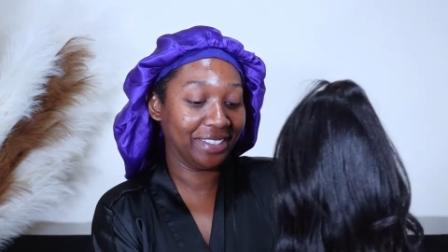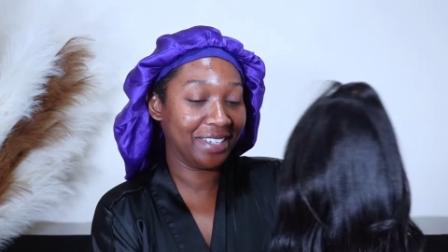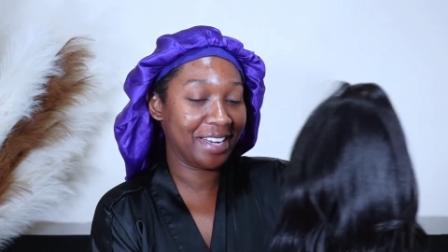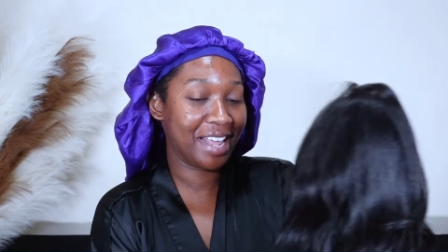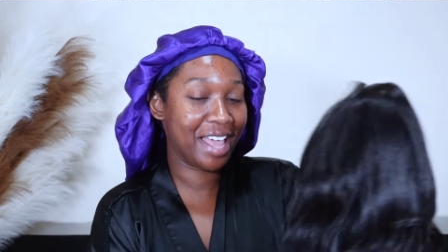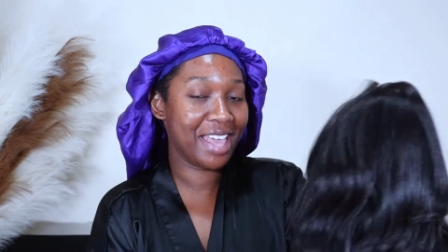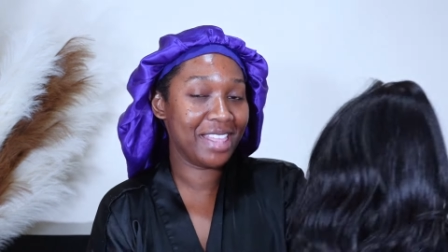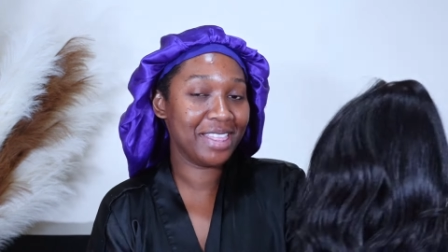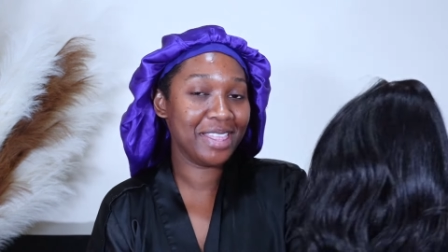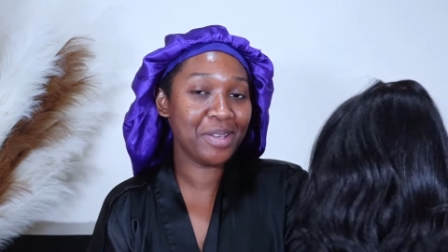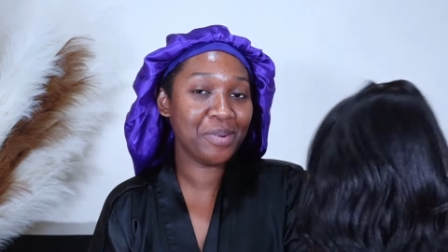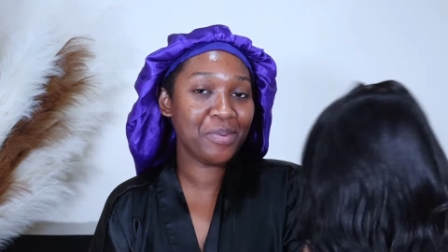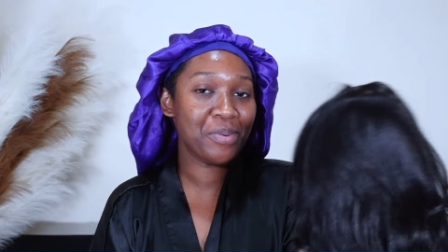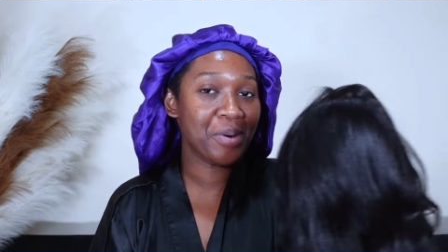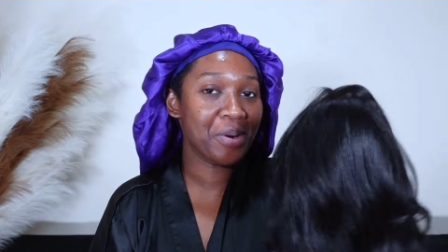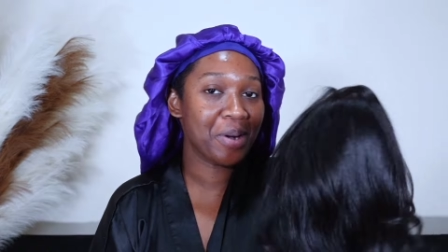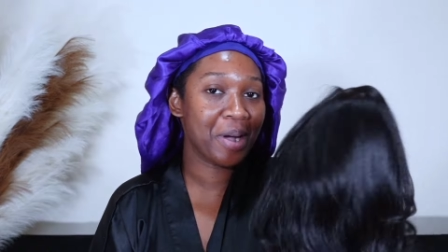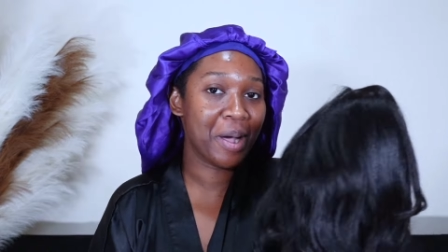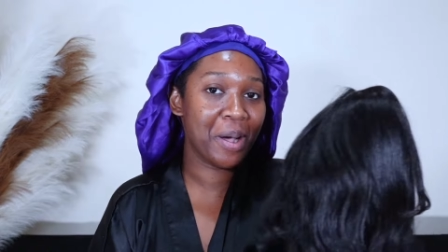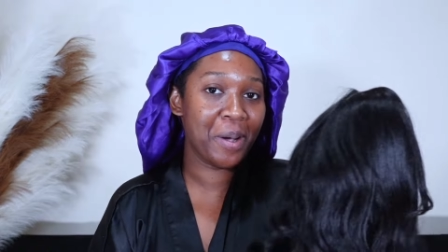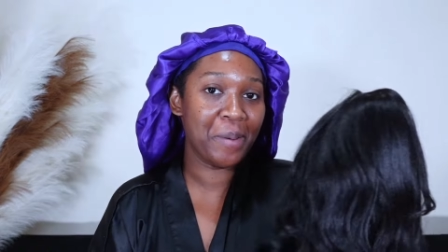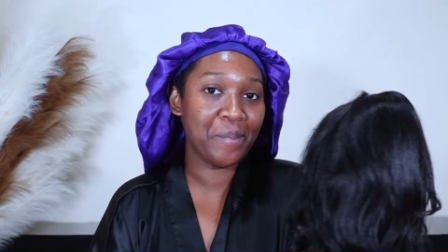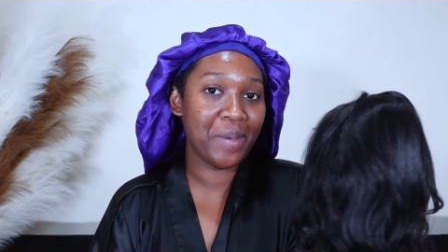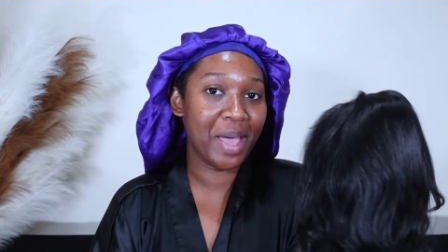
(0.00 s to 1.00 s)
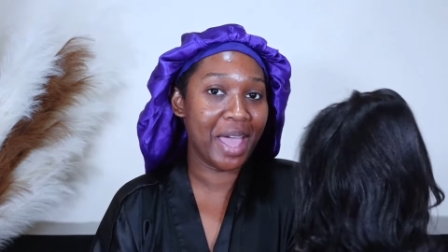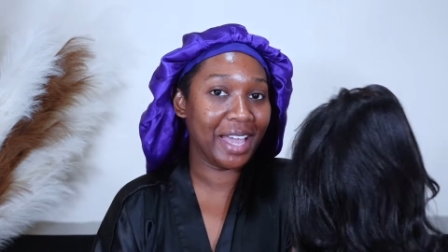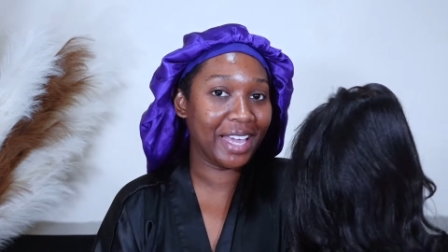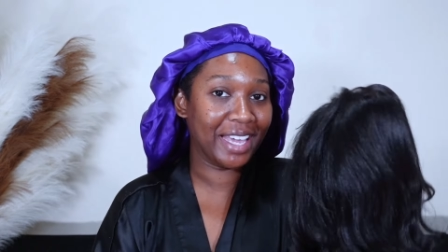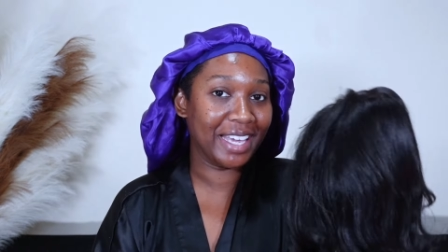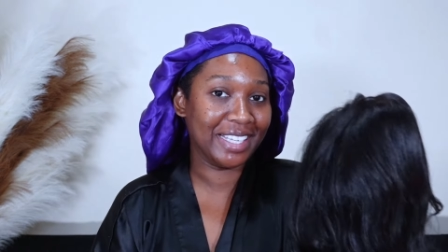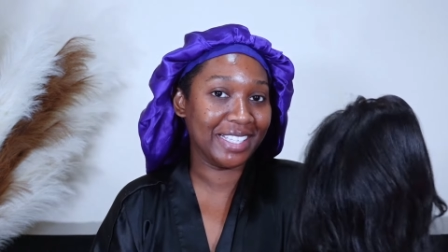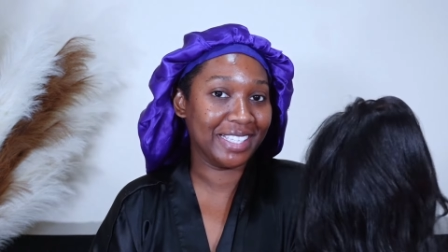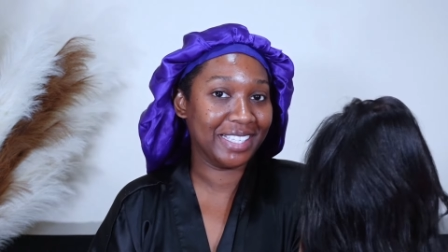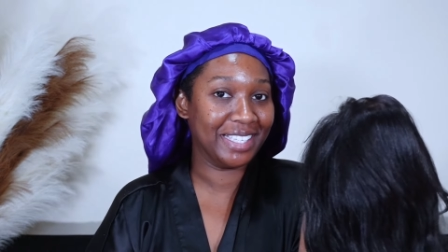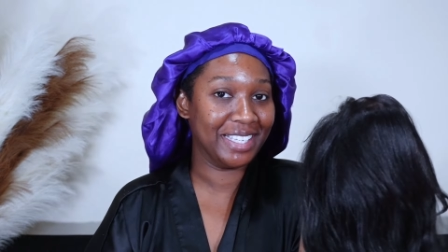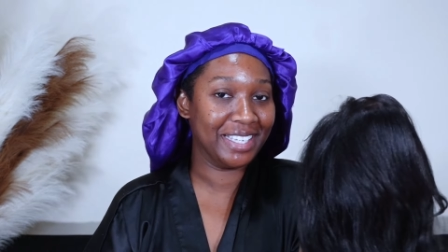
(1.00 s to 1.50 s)
and then we'll come
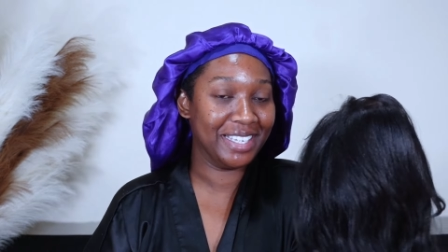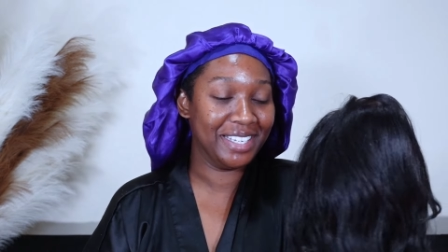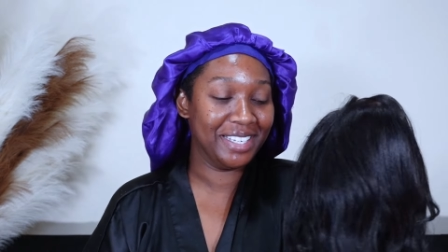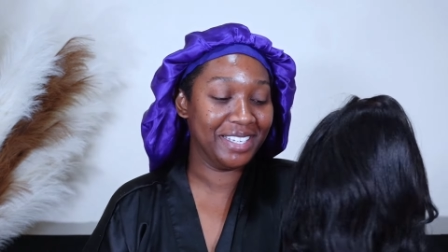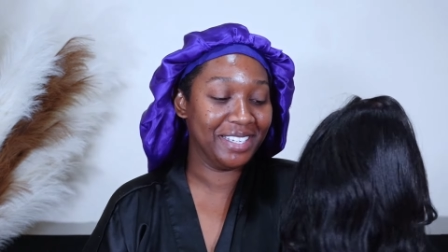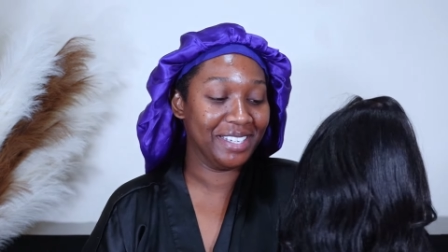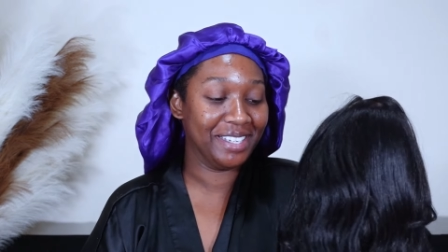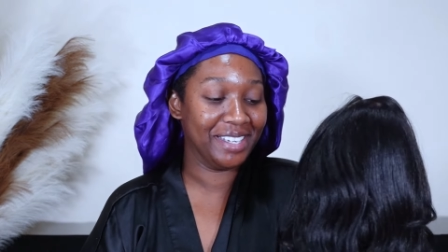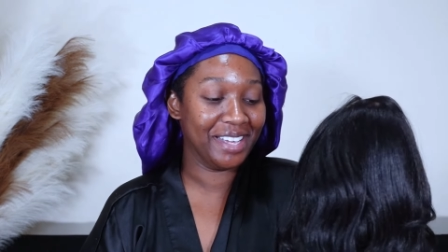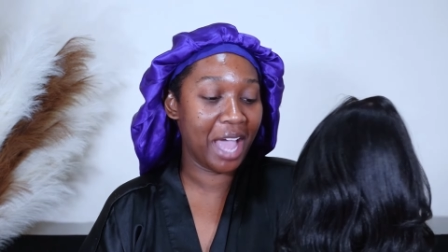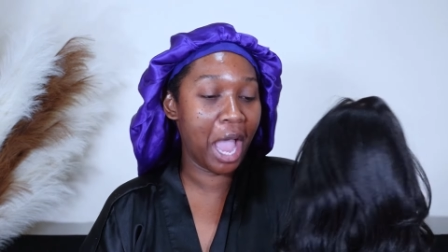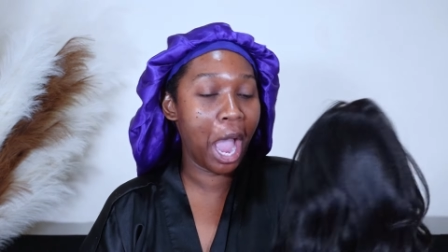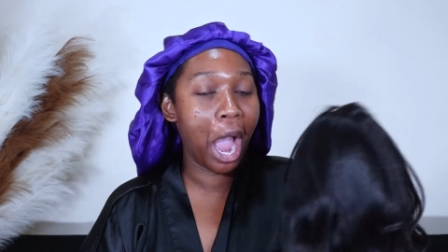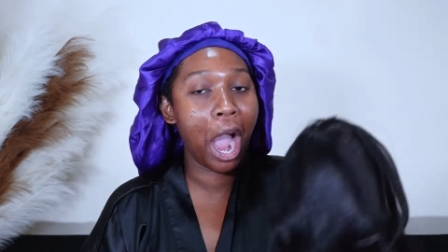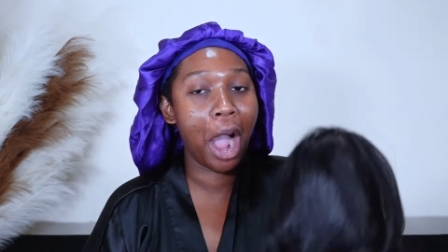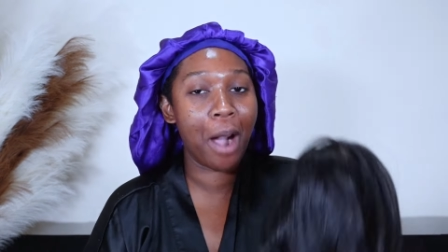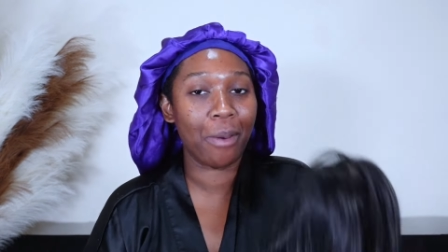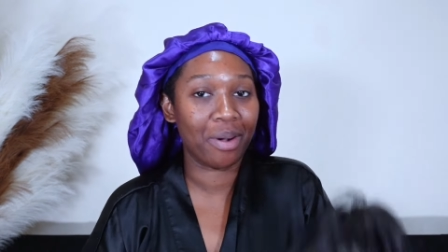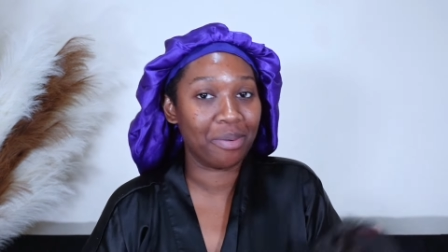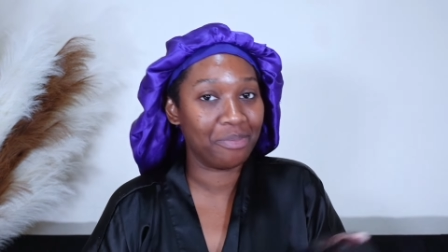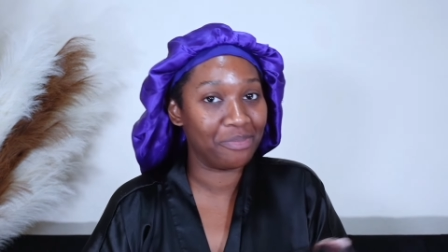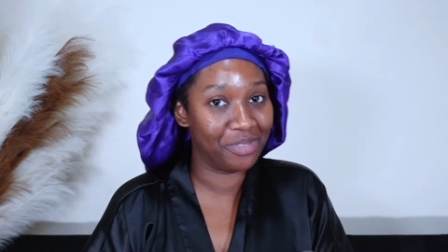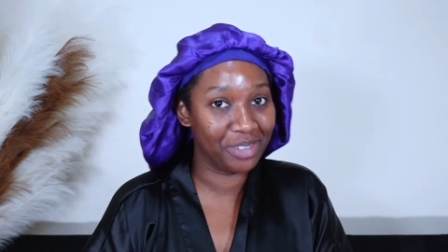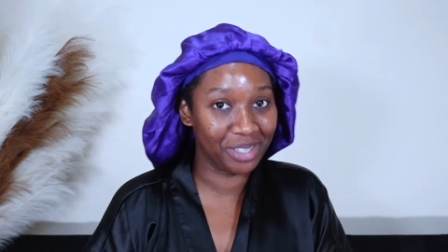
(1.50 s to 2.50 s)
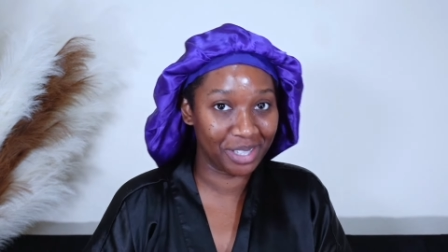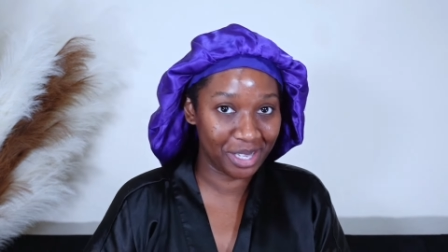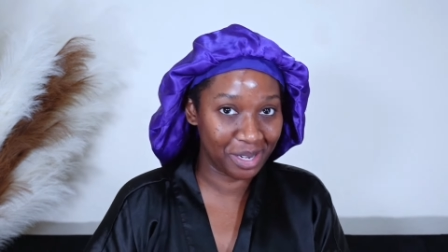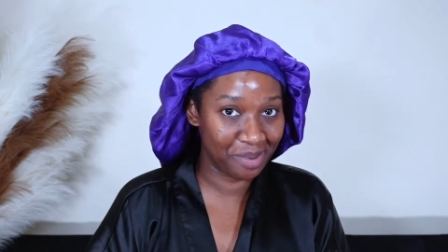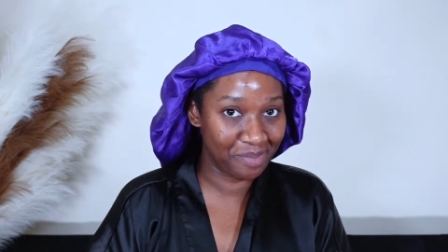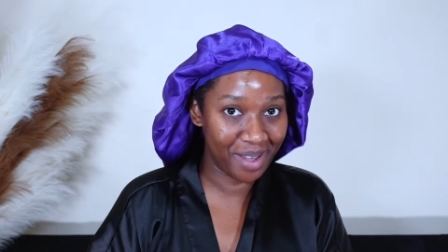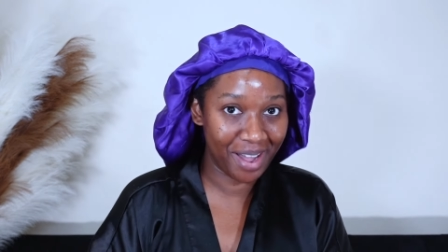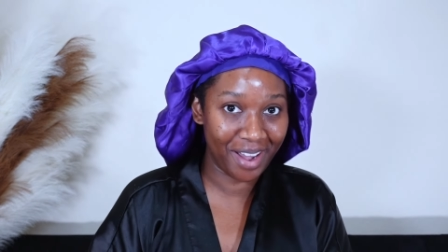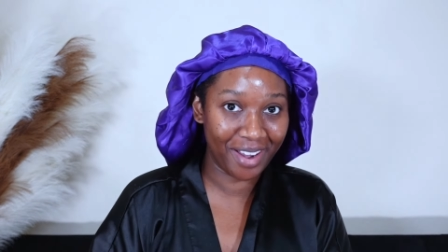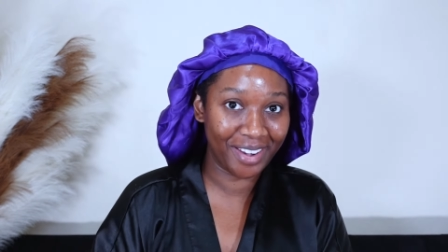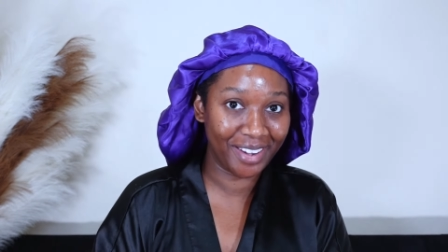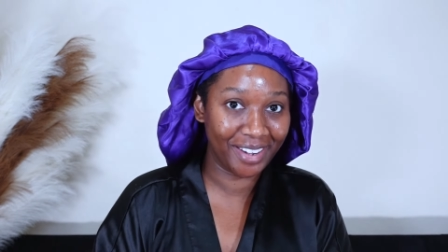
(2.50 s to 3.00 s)
back and see how I'm feeling
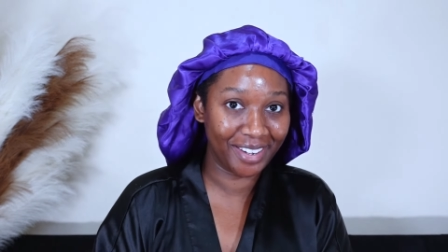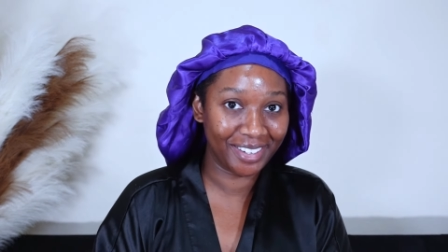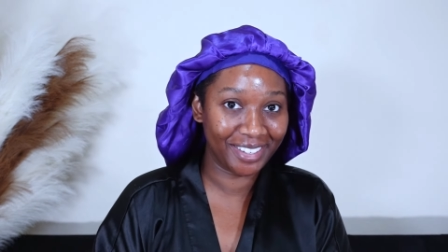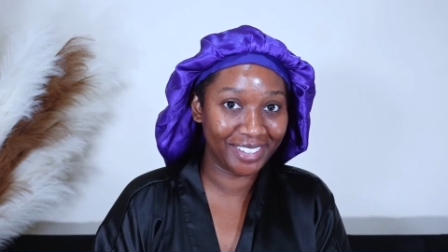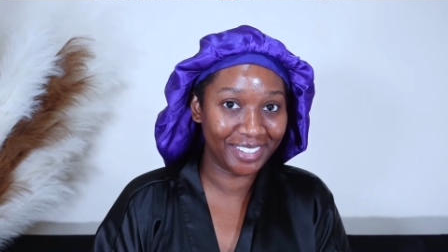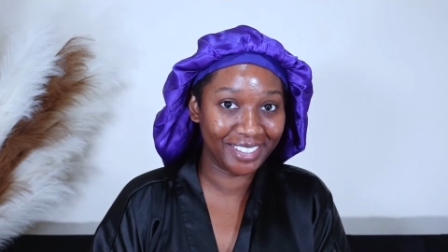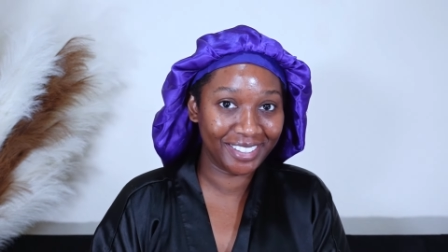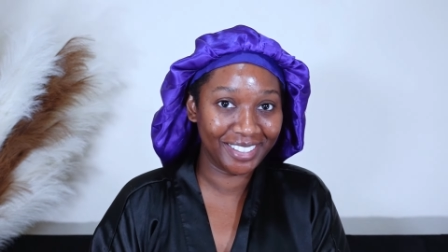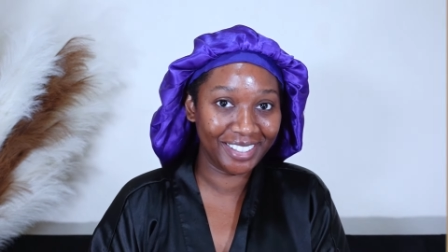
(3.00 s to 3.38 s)
about her.